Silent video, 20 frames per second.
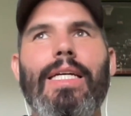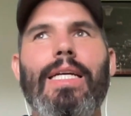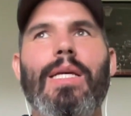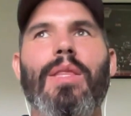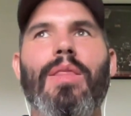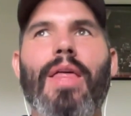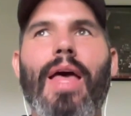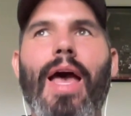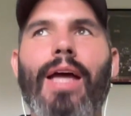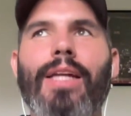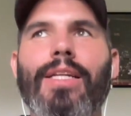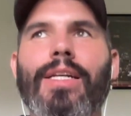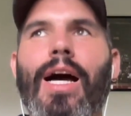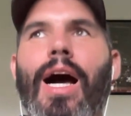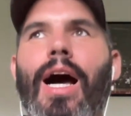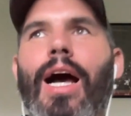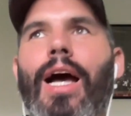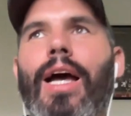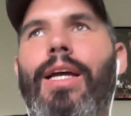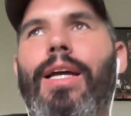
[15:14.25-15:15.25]
that
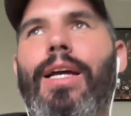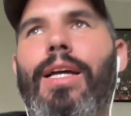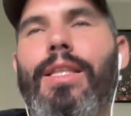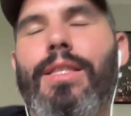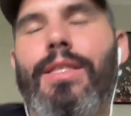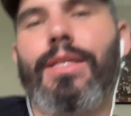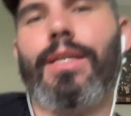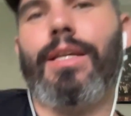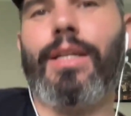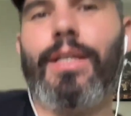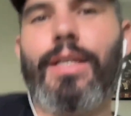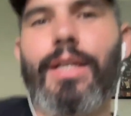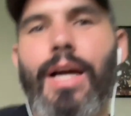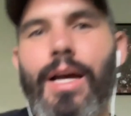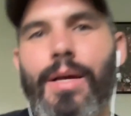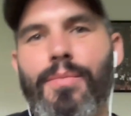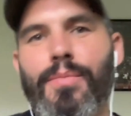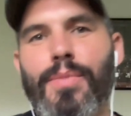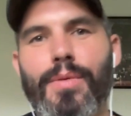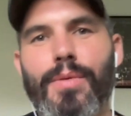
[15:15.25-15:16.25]
high. I think
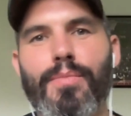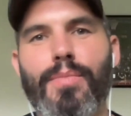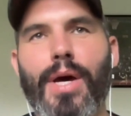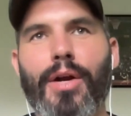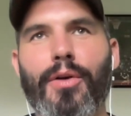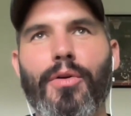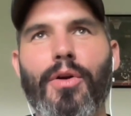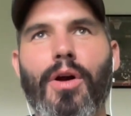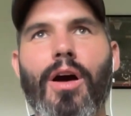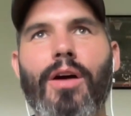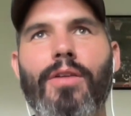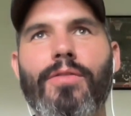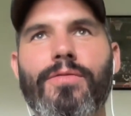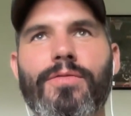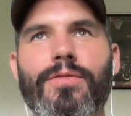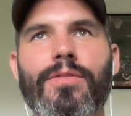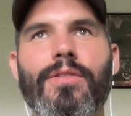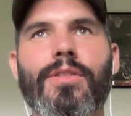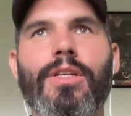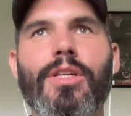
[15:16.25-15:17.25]
I'd be better
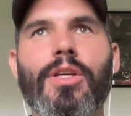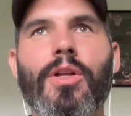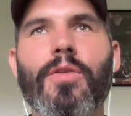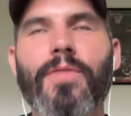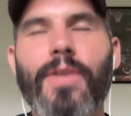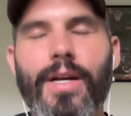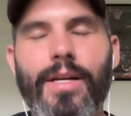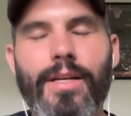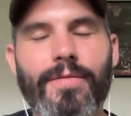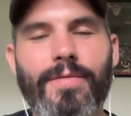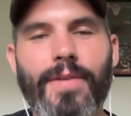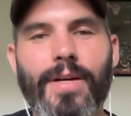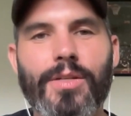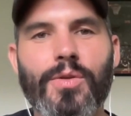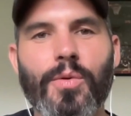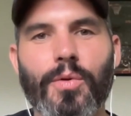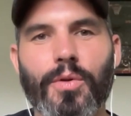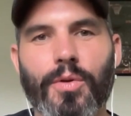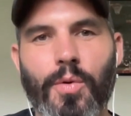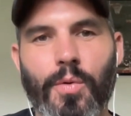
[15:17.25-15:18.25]
off. If I
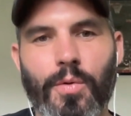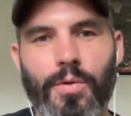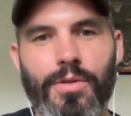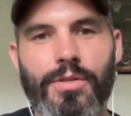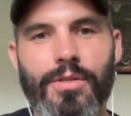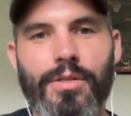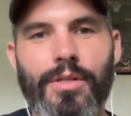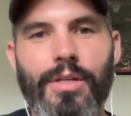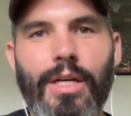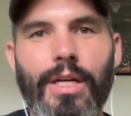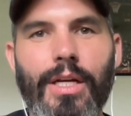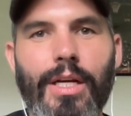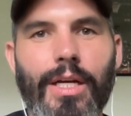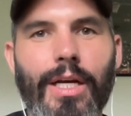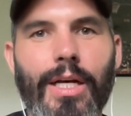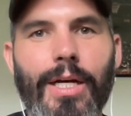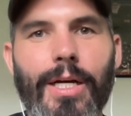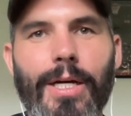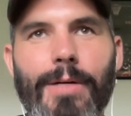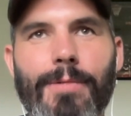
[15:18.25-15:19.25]
sold a course,
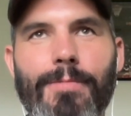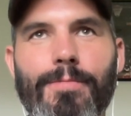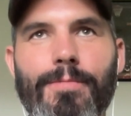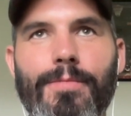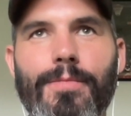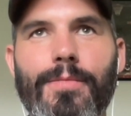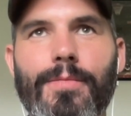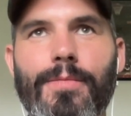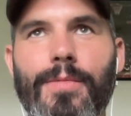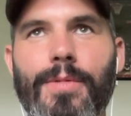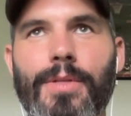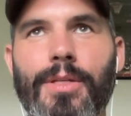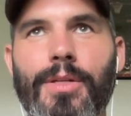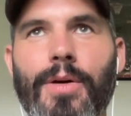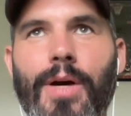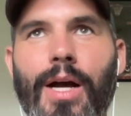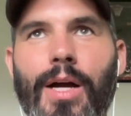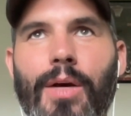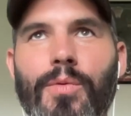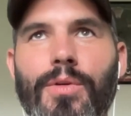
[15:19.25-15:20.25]
um,
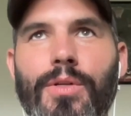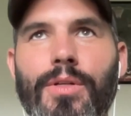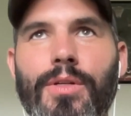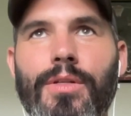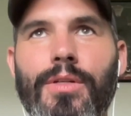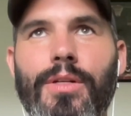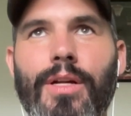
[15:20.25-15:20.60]
I would